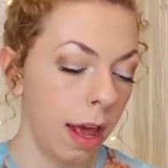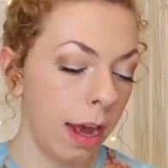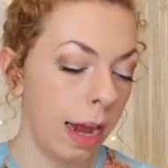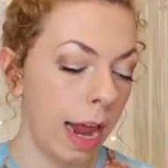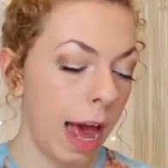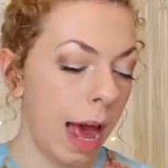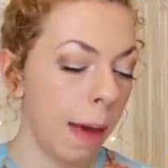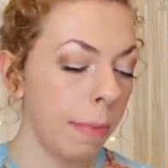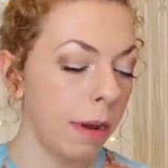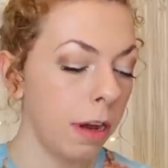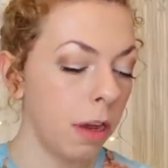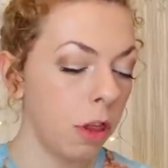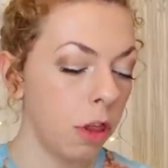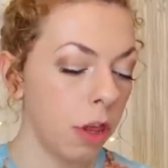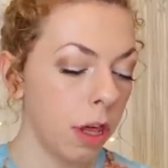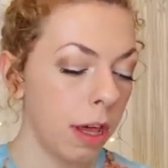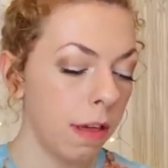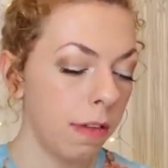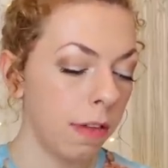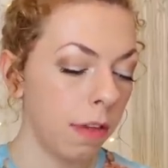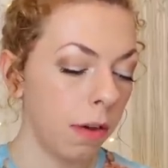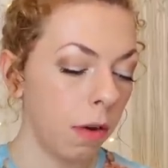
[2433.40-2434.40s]
Lamb
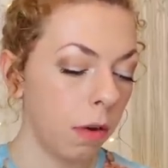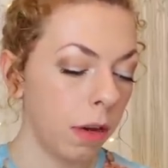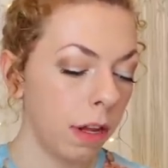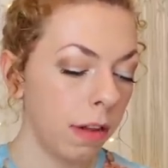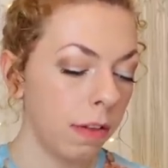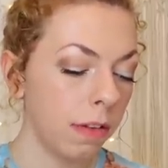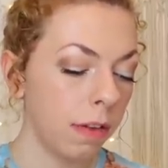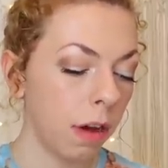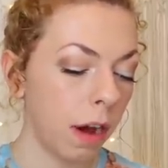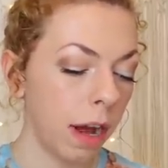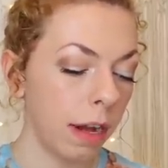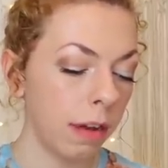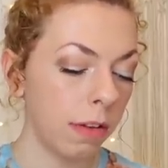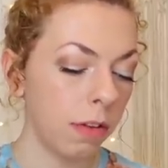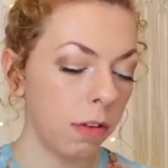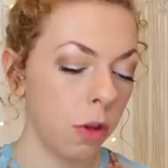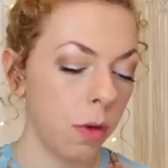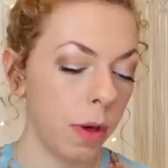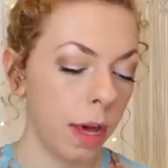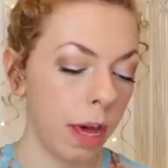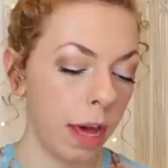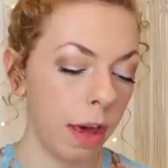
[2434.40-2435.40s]
energy is the honest
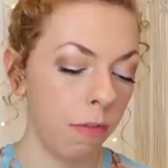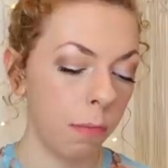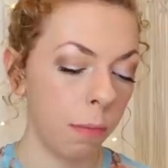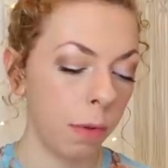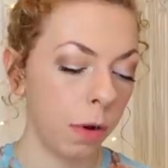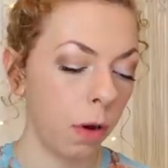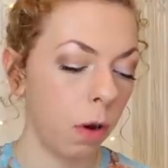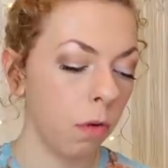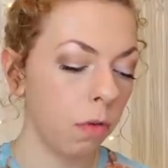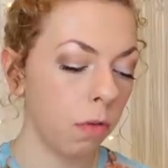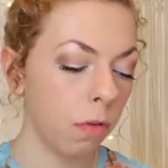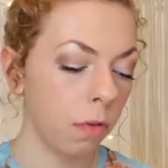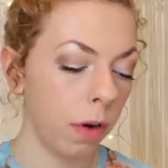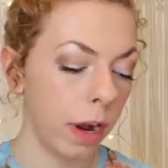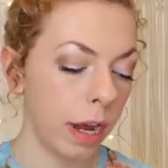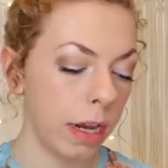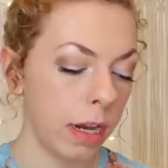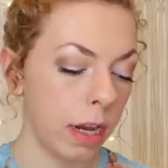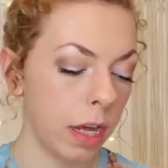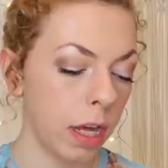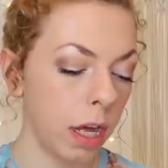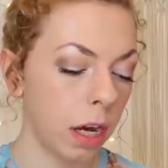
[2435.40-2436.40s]
guidance you hear from an old
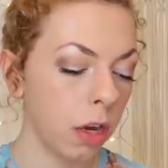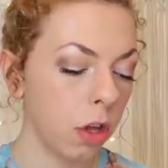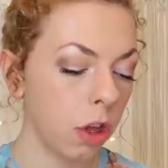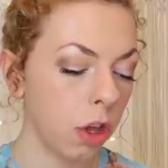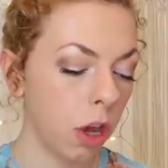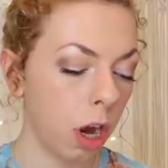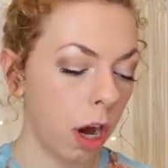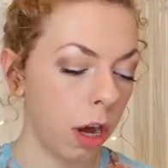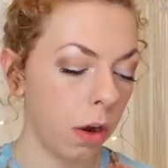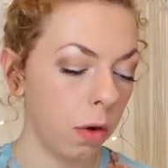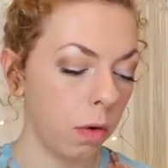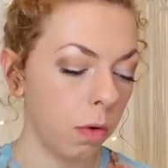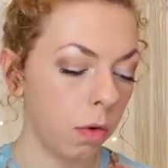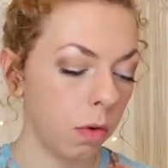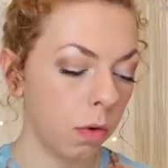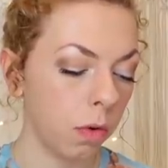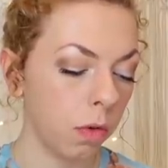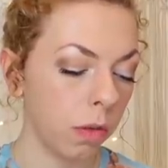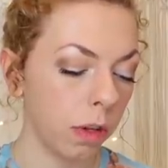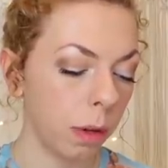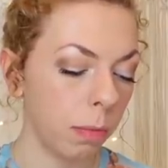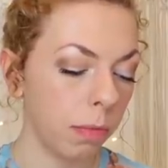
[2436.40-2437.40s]
friend, a young child,
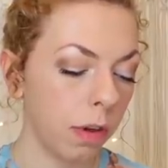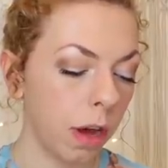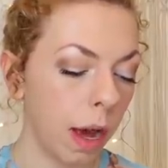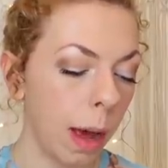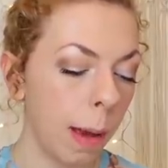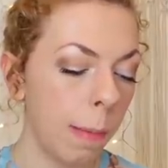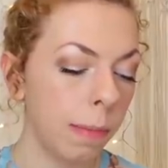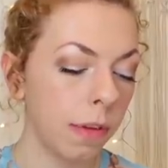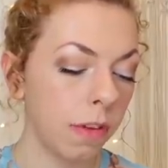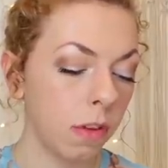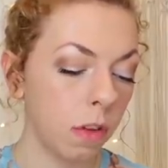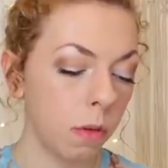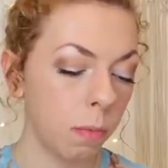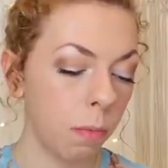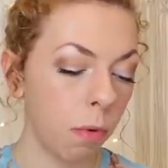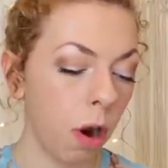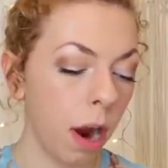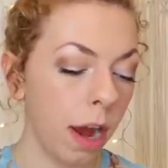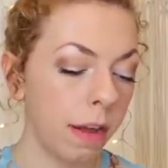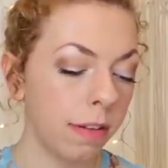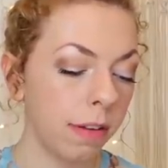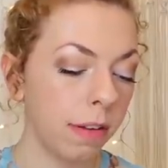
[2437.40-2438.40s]
or sometimes a
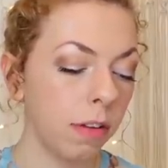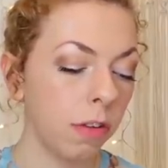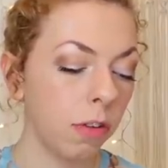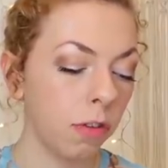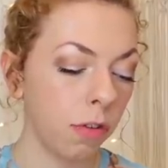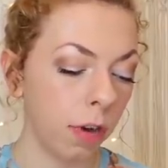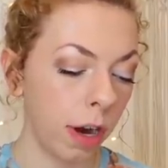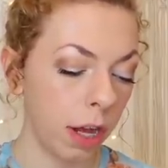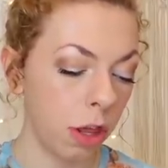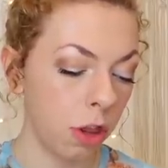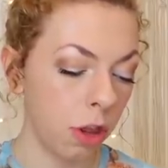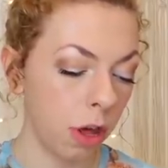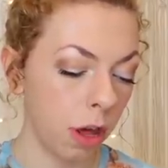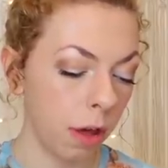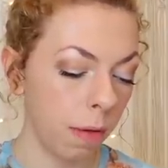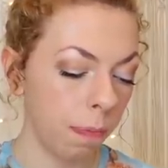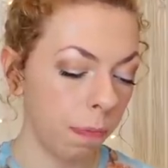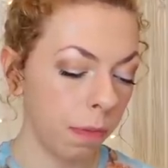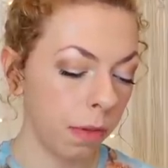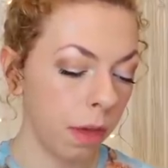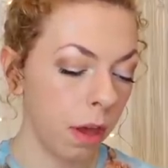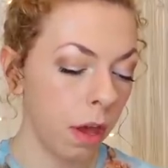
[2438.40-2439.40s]
surprising stranger.